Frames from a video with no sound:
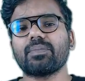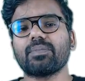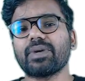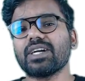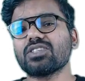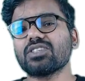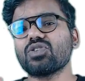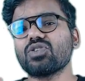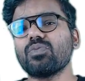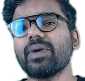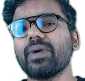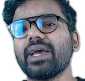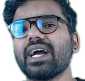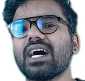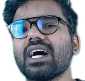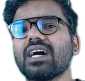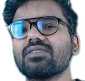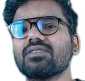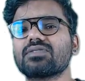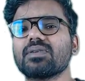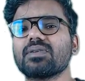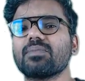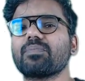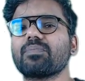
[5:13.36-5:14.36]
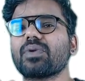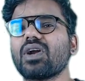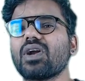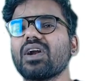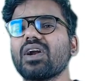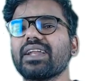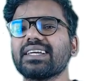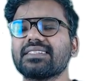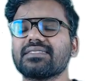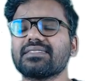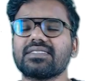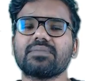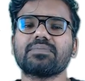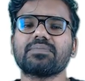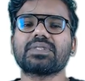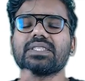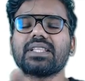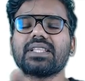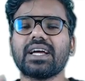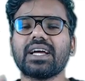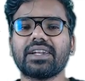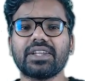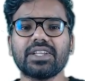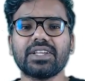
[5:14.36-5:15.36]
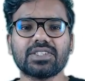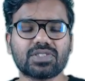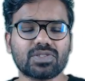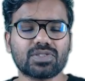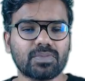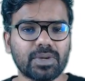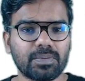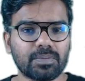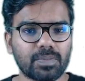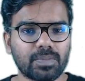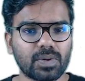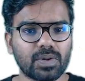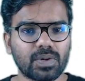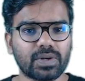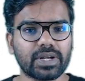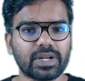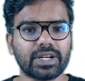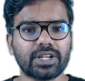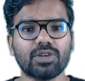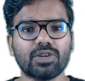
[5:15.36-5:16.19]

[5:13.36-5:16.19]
because you may have some product zips that needs to be imported.